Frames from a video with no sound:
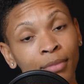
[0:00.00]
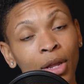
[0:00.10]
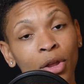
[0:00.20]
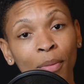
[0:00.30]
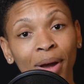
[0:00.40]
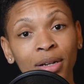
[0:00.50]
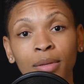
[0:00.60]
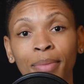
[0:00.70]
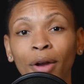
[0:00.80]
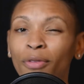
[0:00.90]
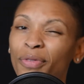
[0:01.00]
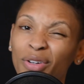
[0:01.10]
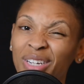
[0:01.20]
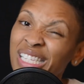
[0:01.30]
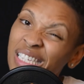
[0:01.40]
Your mind is a
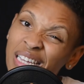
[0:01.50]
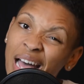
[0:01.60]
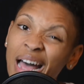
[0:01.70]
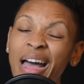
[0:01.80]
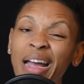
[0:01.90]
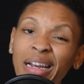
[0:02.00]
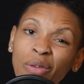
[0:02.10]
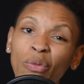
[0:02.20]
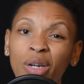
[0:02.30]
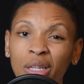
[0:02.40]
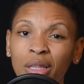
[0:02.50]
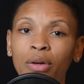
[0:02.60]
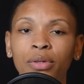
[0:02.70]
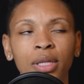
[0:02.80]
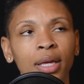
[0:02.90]
battlefield is kind of one of
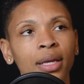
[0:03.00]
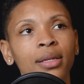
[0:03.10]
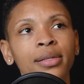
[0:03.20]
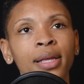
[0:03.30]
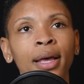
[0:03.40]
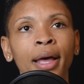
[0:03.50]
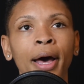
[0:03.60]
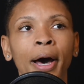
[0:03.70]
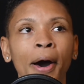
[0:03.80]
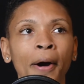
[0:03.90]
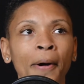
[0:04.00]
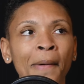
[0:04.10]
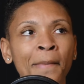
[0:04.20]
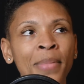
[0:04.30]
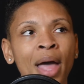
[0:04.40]
those things.
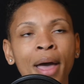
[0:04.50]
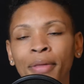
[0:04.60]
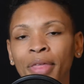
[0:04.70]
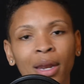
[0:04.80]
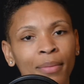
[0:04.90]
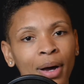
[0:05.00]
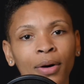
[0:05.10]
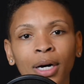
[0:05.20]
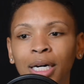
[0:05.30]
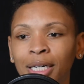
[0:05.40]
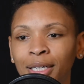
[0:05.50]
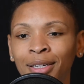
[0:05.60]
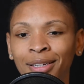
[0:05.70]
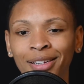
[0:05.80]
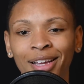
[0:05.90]
Thinking about
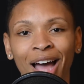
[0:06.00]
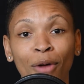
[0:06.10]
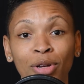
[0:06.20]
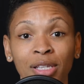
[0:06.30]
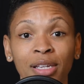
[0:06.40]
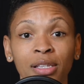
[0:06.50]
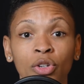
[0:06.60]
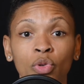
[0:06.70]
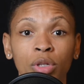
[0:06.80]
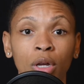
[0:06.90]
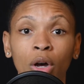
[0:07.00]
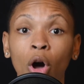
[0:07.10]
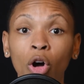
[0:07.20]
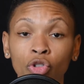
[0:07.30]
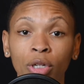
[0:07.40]
I was listening to a song,
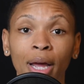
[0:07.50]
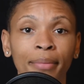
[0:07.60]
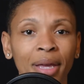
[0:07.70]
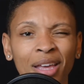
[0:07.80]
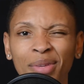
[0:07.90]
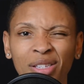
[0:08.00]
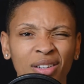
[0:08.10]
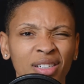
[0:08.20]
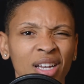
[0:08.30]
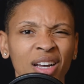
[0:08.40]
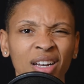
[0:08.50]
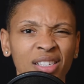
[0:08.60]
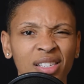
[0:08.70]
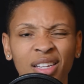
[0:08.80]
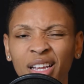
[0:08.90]
Ultralight Beam. It's on
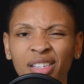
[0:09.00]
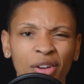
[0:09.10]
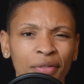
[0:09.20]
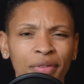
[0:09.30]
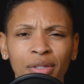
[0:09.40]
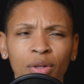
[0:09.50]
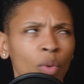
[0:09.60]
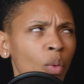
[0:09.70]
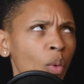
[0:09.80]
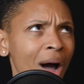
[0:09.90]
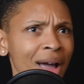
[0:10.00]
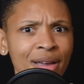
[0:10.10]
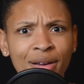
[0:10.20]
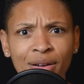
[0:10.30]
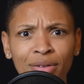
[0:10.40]
Sunday Service
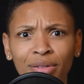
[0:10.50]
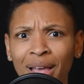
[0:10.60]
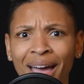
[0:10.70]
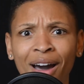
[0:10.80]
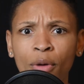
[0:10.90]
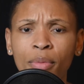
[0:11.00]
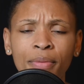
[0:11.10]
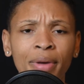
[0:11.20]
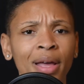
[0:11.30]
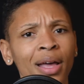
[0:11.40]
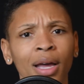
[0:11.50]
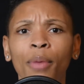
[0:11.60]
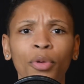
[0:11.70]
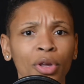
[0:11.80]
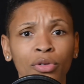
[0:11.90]
Choir's album. A
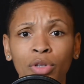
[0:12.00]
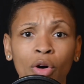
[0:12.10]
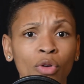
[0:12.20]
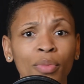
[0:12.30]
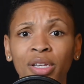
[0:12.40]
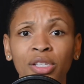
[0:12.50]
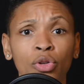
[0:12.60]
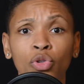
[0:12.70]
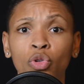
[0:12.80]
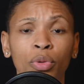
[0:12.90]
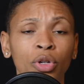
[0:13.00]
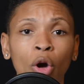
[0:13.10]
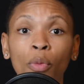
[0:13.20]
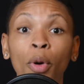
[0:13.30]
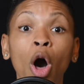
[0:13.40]
couple years old, but it's still super
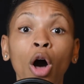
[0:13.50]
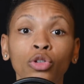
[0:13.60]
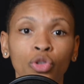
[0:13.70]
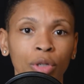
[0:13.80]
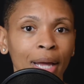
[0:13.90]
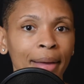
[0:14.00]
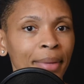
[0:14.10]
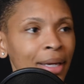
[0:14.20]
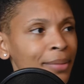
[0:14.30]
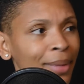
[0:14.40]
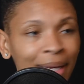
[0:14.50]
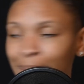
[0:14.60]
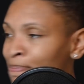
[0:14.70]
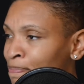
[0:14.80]
dope. Ultralight Beam, man.